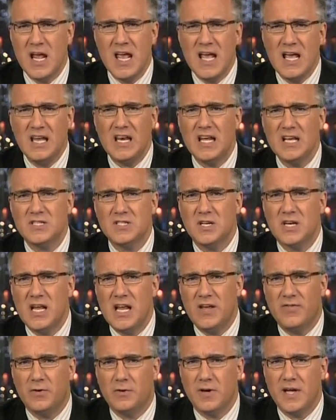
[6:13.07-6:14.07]
It isn't
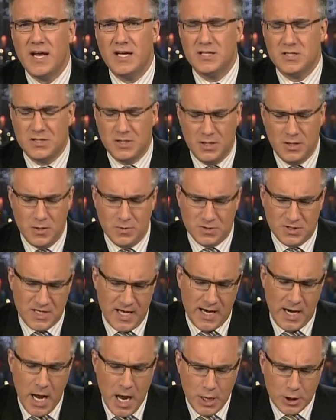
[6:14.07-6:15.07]
evil, it's, you
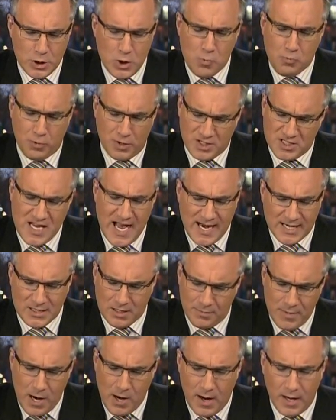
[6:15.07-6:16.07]
said, to protect
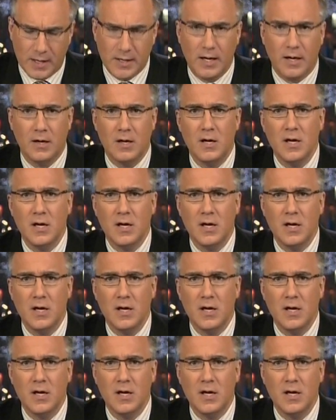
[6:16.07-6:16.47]
America.